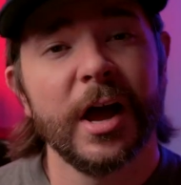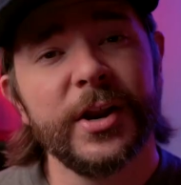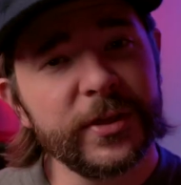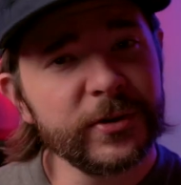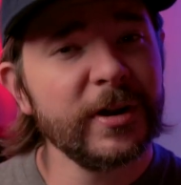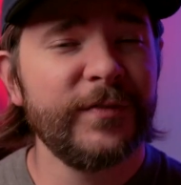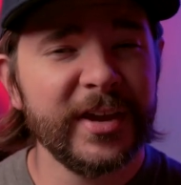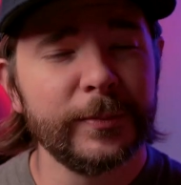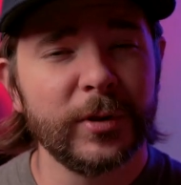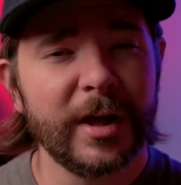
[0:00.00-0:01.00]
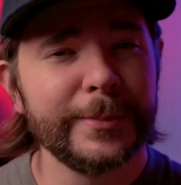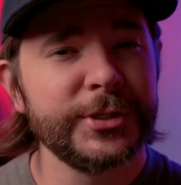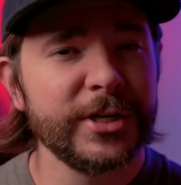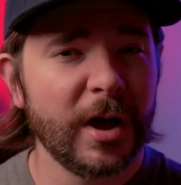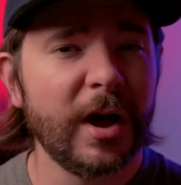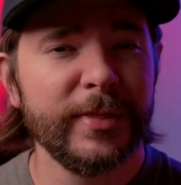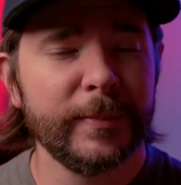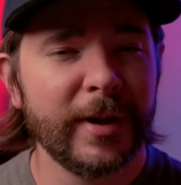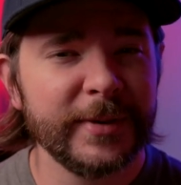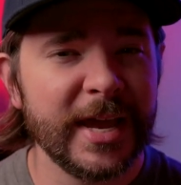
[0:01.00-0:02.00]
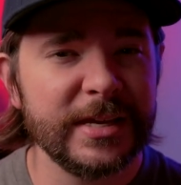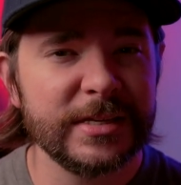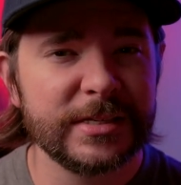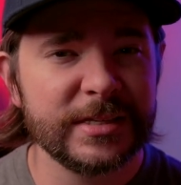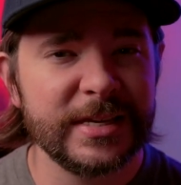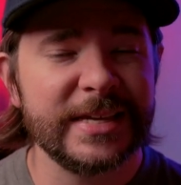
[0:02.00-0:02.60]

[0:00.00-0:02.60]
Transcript: Another available option on the Bobcat E60